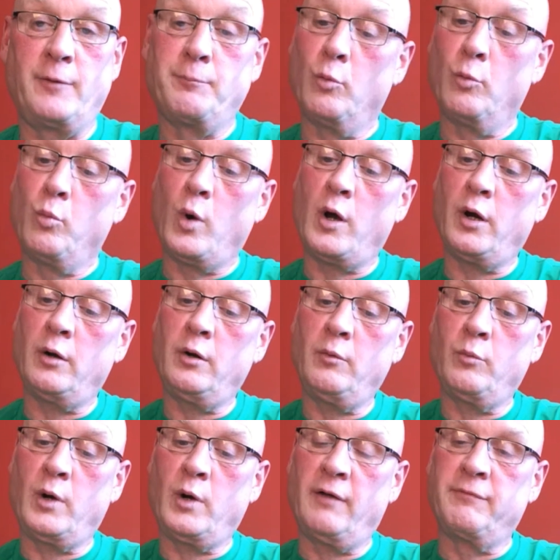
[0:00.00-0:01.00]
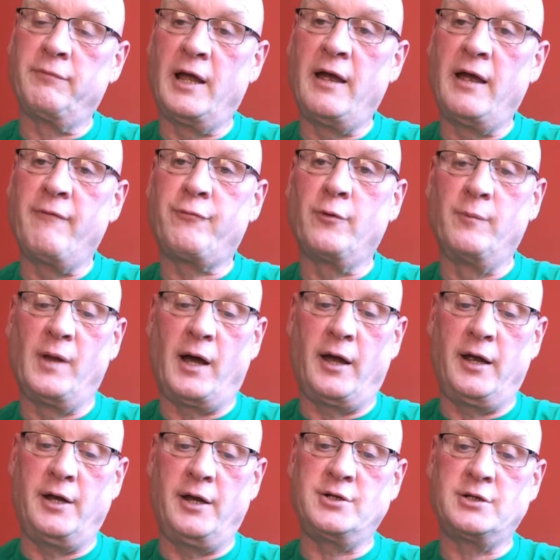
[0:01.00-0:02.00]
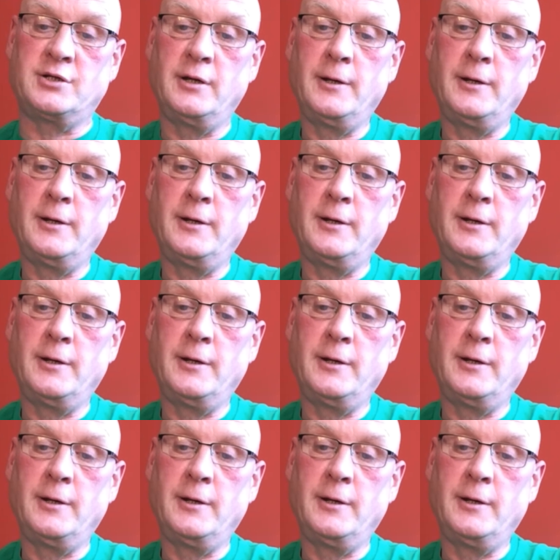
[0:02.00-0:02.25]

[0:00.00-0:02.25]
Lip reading: But what I've learned from that is,